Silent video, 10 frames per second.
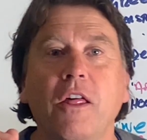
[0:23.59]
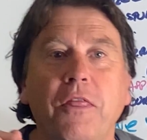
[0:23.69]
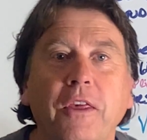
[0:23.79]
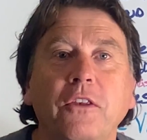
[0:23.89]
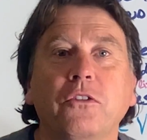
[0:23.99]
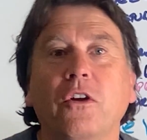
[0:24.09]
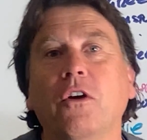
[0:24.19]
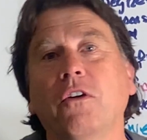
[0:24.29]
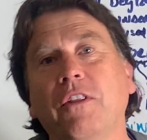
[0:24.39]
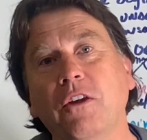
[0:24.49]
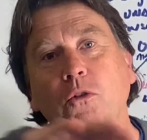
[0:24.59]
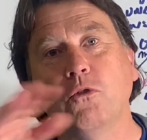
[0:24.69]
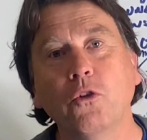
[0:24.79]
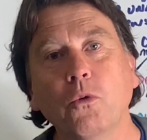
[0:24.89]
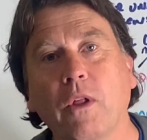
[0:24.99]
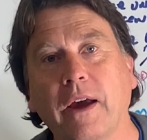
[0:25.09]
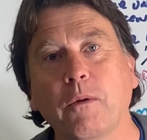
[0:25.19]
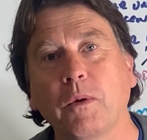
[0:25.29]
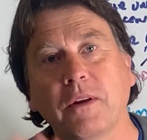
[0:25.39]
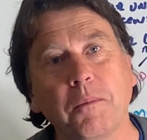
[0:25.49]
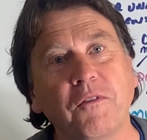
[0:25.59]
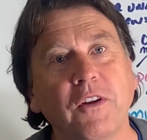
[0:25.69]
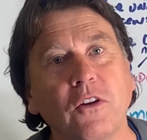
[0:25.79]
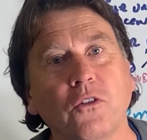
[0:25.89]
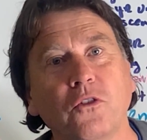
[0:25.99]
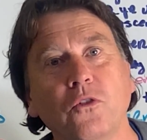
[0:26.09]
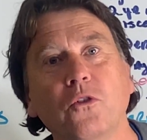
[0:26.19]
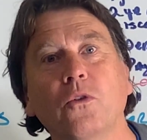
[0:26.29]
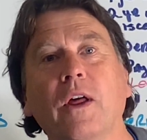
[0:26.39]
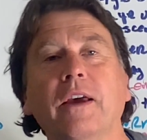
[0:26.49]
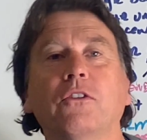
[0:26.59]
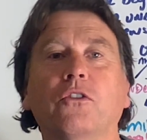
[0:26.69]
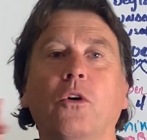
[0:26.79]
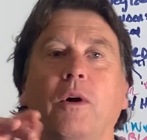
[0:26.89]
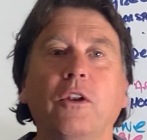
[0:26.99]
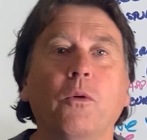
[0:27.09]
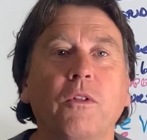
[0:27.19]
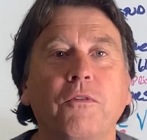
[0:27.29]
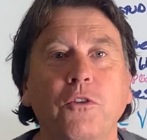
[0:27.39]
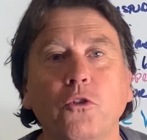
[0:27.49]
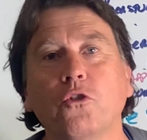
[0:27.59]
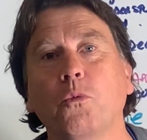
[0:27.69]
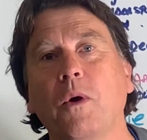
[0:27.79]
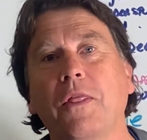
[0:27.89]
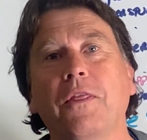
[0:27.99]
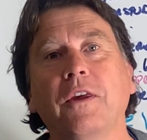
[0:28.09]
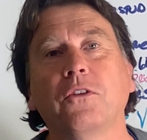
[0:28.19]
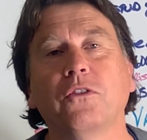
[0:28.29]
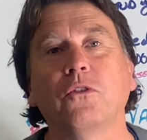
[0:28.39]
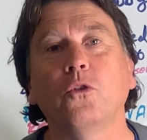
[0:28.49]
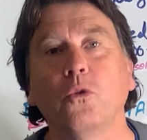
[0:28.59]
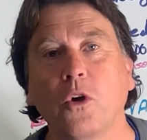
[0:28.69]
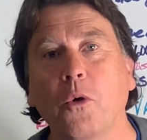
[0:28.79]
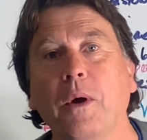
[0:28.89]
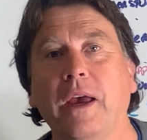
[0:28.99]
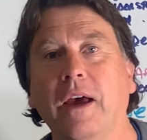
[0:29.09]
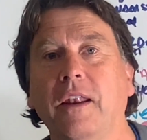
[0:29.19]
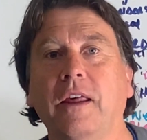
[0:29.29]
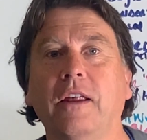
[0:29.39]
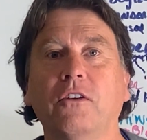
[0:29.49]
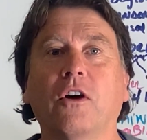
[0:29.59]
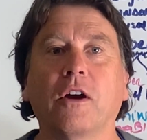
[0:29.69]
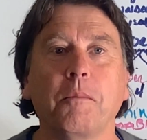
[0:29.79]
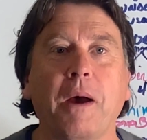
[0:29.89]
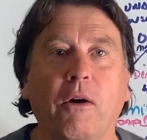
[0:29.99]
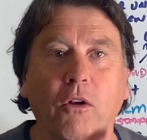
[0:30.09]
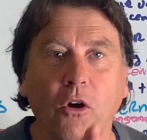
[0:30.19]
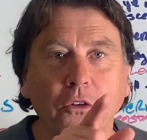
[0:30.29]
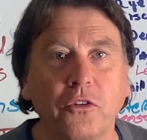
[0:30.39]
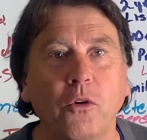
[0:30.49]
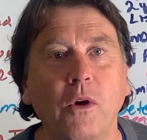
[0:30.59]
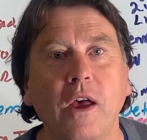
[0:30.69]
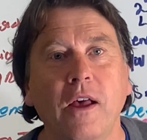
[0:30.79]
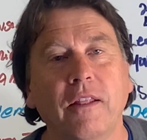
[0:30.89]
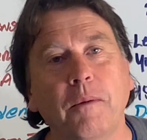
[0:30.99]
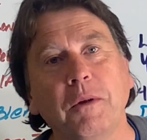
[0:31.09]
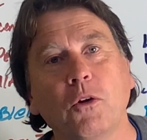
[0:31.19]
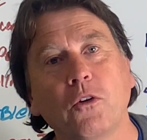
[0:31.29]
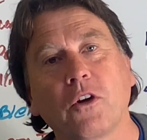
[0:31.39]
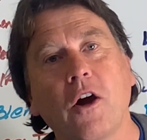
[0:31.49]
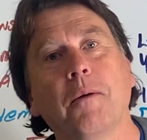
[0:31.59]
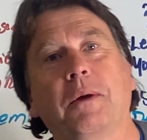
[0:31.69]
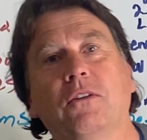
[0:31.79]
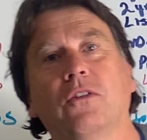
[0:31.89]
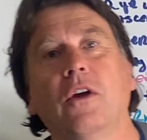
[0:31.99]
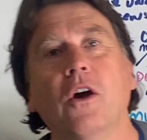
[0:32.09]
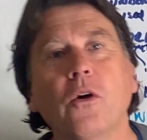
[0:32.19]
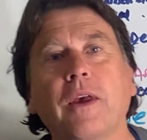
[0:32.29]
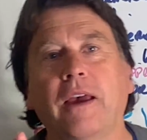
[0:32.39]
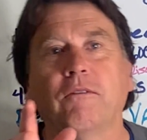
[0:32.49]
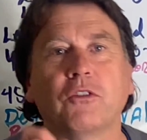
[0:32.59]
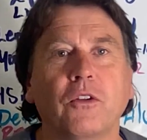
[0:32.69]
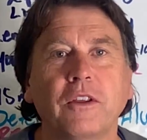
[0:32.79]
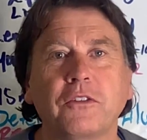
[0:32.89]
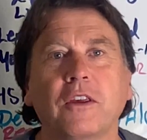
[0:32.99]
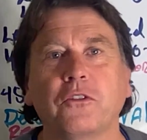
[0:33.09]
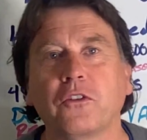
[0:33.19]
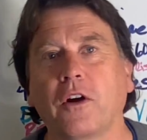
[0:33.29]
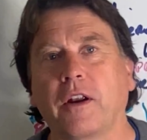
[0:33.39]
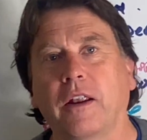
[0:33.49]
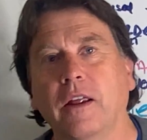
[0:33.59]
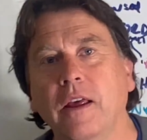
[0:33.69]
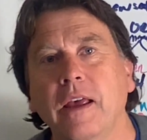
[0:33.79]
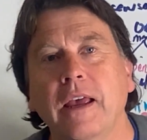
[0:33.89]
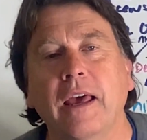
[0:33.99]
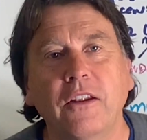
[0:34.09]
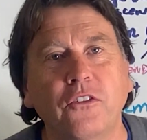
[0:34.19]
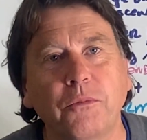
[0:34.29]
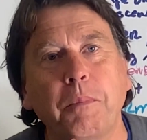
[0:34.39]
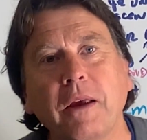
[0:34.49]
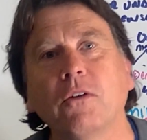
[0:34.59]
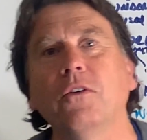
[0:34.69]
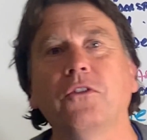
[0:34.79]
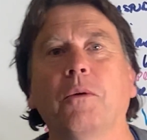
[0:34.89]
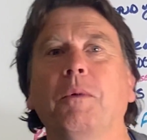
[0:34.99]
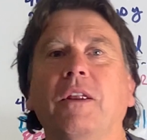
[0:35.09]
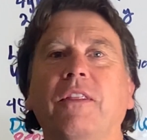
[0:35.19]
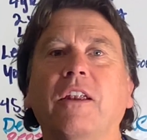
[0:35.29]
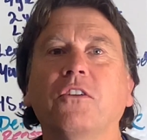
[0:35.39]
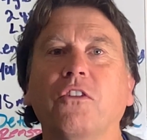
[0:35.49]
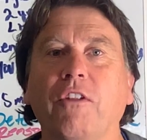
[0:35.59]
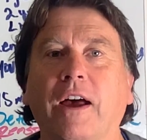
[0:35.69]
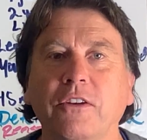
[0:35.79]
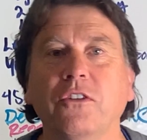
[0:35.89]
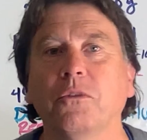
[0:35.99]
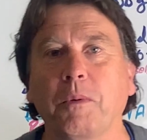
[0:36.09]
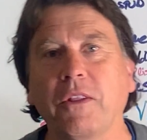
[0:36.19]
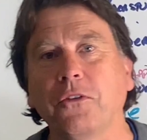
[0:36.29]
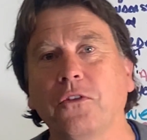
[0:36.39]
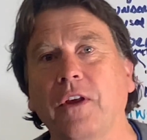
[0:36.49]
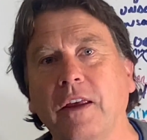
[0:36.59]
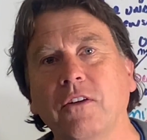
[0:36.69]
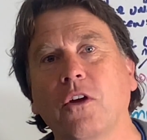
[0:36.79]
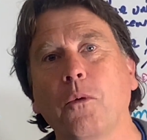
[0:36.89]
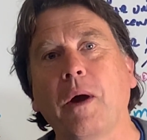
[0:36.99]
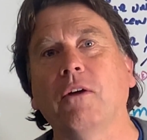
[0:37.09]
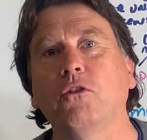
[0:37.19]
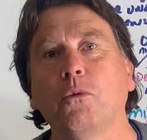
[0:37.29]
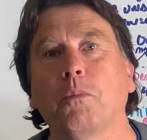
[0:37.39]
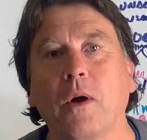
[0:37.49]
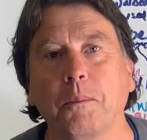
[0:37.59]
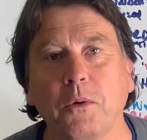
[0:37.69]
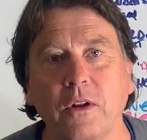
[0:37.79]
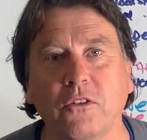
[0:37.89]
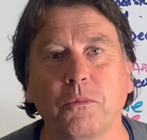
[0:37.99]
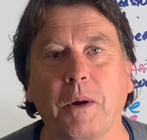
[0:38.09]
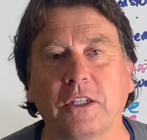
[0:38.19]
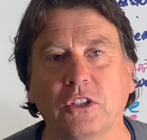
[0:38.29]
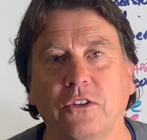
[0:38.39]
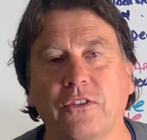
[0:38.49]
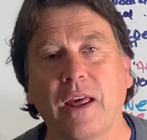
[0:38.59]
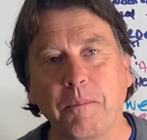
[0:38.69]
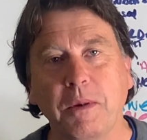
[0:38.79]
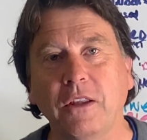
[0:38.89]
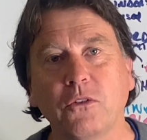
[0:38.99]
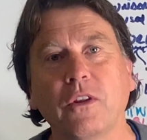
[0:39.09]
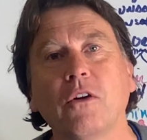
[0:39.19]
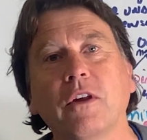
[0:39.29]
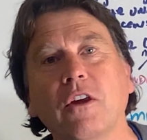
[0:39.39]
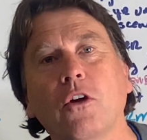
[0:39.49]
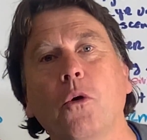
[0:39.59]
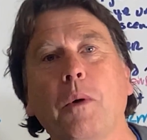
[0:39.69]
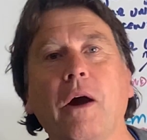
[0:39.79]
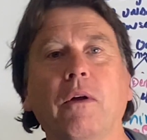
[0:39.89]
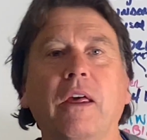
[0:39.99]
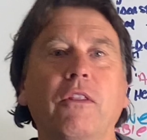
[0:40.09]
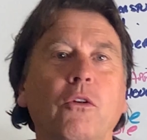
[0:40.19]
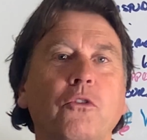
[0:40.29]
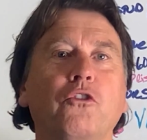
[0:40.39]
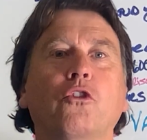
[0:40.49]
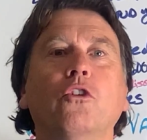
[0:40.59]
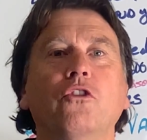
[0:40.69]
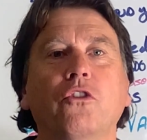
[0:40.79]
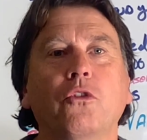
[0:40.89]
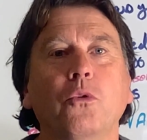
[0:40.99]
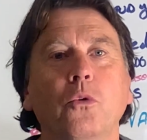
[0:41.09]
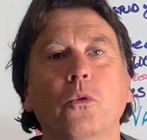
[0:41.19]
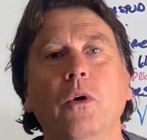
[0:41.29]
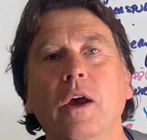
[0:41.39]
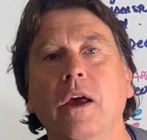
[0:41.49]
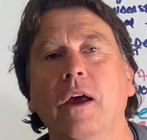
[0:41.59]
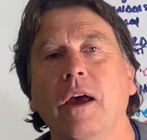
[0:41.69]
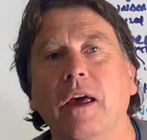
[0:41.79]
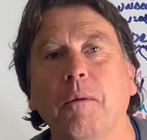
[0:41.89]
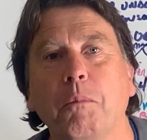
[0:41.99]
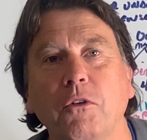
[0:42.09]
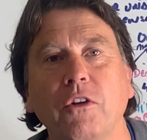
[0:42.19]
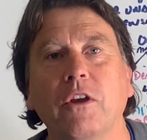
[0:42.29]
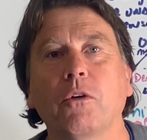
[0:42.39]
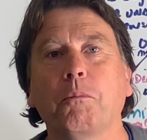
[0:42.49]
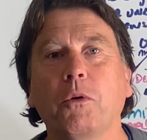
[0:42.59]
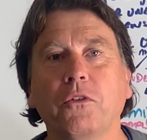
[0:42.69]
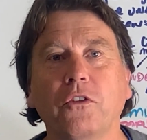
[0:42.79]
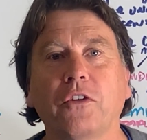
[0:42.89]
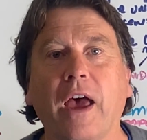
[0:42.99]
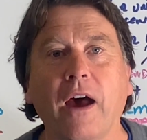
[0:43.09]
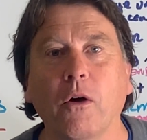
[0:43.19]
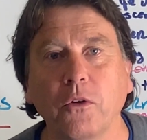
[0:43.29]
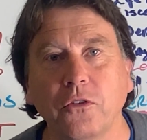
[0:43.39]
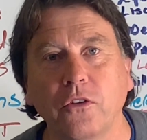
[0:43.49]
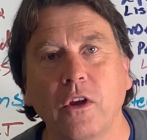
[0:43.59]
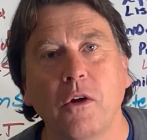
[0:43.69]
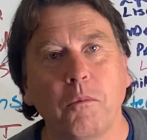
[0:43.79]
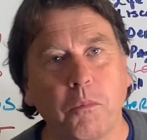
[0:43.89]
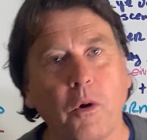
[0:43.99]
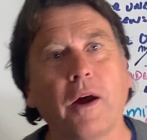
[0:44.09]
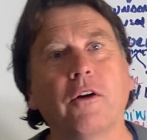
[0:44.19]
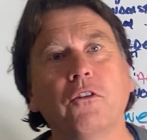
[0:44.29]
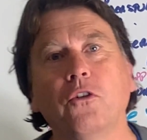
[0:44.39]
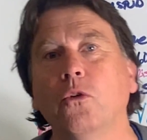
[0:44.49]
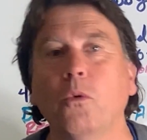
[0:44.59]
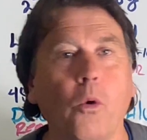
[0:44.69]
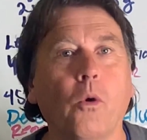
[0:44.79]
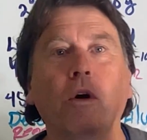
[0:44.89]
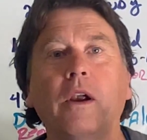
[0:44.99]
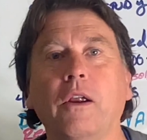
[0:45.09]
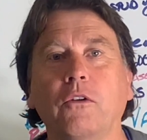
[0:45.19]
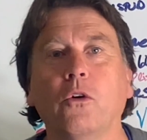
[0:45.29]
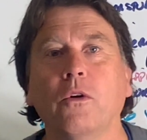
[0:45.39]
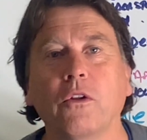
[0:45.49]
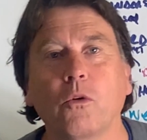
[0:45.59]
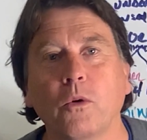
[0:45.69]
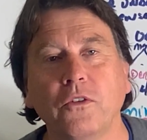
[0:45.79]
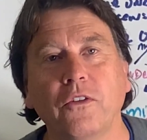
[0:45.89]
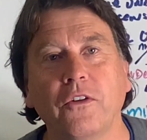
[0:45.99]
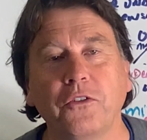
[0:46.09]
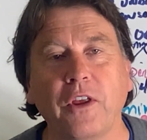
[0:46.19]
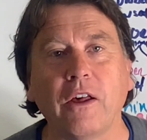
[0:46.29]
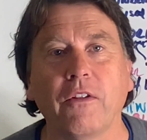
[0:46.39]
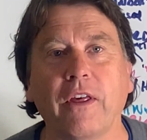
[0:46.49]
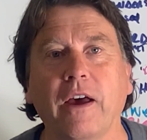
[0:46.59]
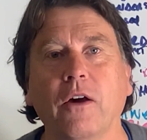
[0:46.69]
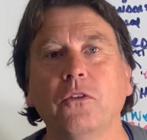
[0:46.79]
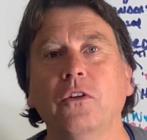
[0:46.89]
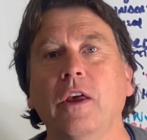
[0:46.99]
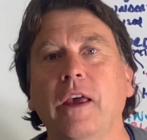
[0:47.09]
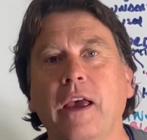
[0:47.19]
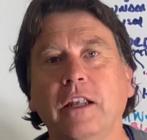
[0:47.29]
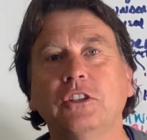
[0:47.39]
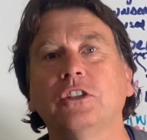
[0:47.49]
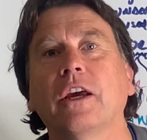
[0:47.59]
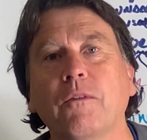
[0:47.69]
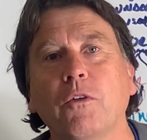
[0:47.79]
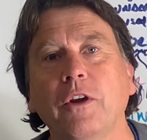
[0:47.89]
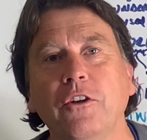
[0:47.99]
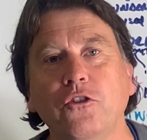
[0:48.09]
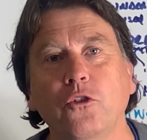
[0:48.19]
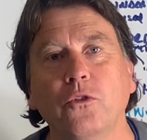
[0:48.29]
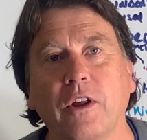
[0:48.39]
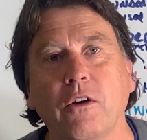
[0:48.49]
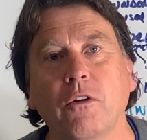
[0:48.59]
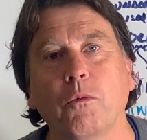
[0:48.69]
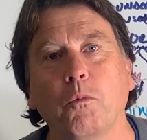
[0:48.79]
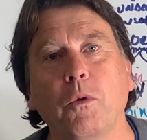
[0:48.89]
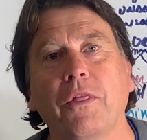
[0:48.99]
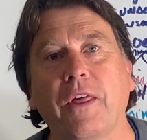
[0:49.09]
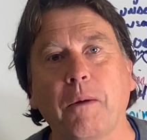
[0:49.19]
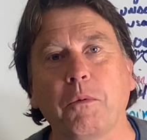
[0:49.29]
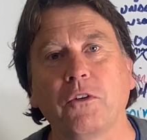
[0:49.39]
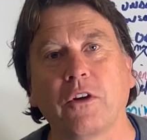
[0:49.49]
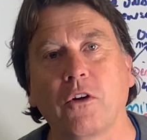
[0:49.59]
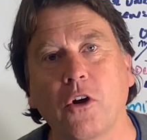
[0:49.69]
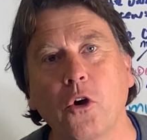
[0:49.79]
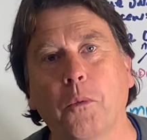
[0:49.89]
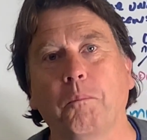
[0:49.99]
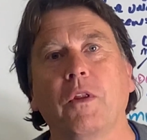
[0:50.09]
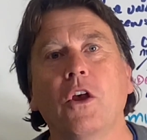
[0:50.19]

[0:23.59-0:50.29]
things are that you do like, what type of videos you do like, so I know in the future what things to go ahead and talk about. Also, let me know your comments. Okay, so let's get started. An inspector is somebody that is licensed by the state to go out and do property inspections. That means they can go out and they'll search through a particular person's house prior to or during the course of the sale of the house and check for issues that are with that particular home.